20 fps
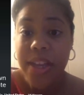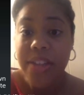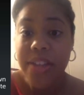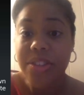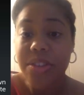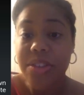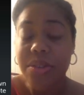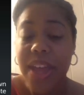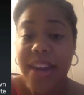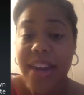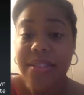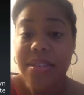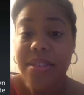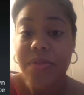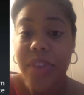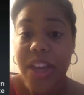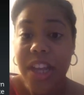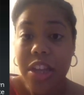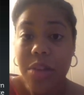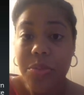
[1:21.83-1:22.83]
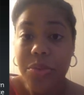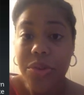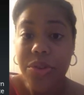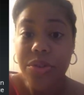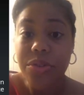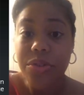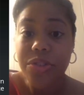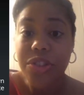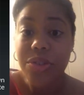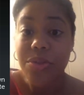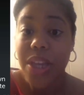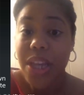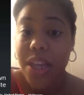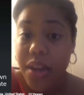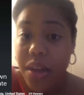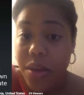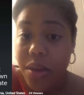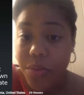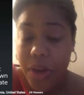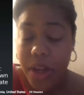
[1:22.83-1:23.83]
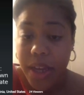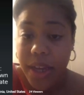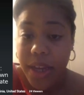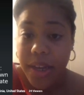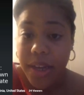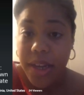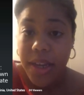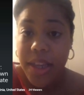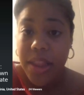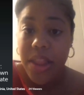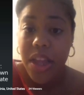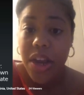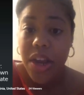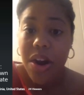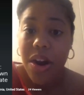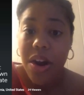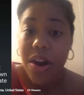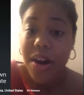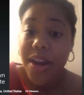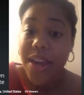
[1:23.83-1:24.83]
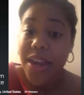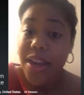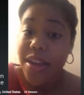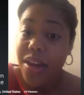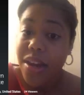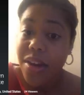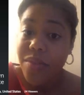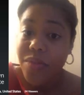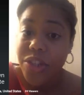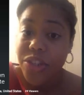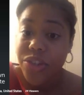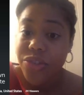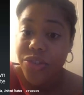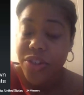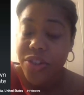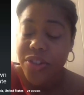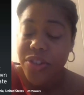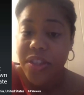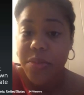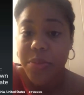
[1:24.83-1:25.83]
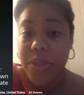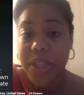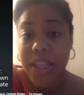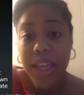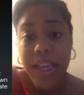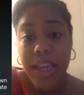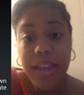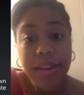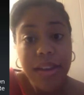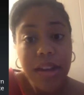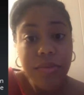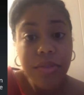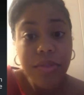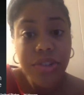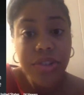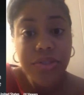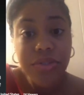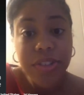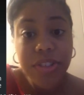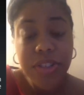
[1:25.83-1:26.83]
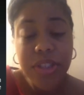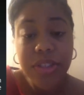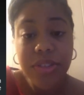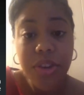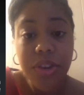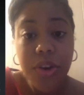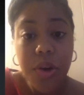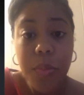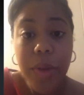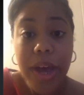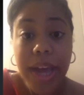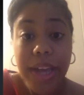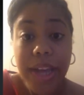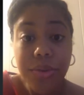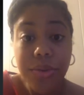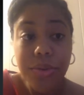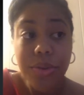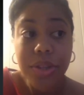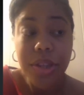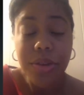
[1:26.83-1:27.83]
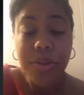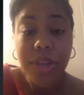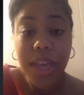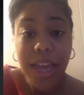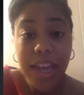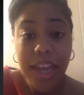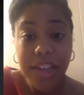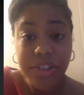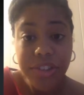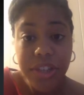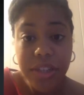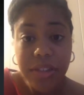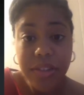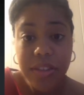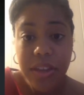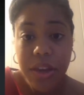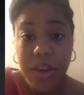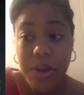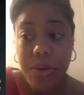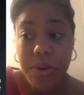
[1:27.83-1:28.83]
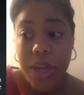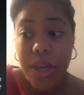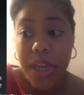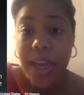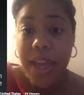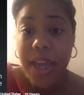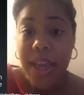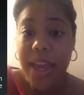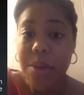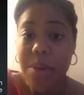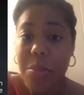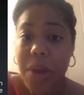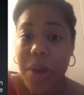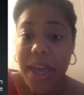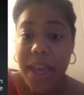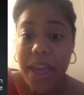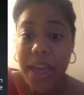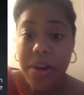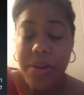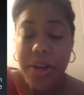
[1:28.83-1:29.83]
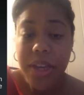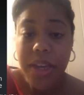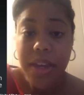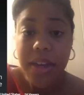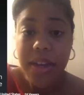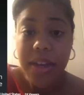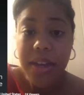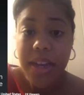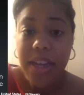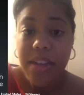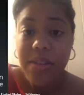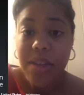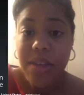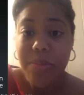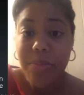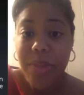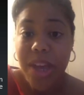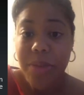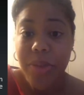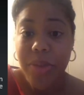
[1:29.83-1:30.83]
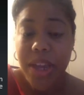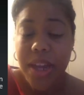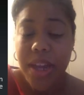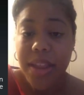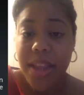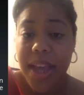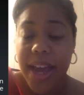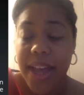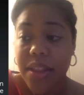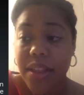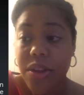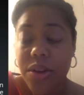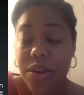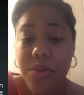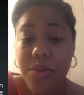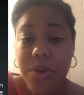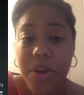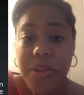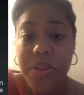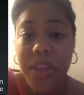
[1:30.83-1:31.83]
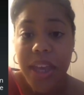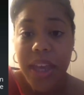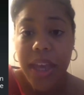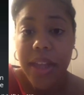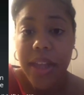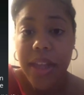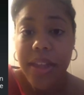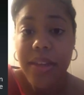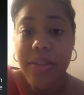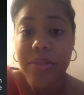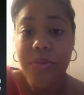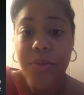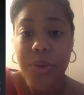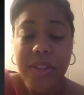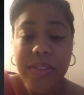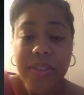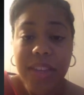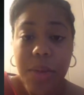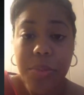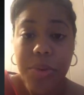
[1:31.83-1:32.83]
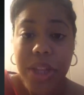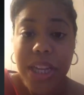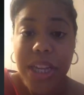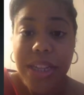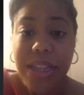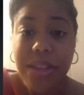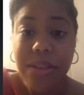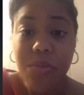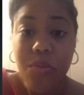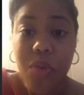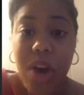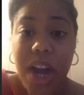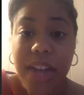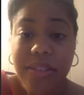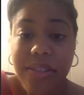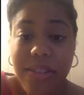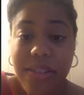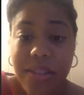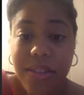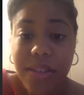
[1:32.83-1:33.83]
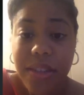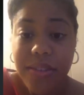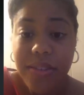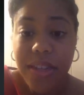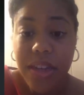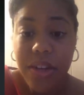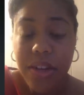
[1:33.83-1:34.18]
So that is available to anyone. There are income restrictions, but the income restrictions go by your location. So in my area, it may be a lot lower than, for example, in Washington, D.C.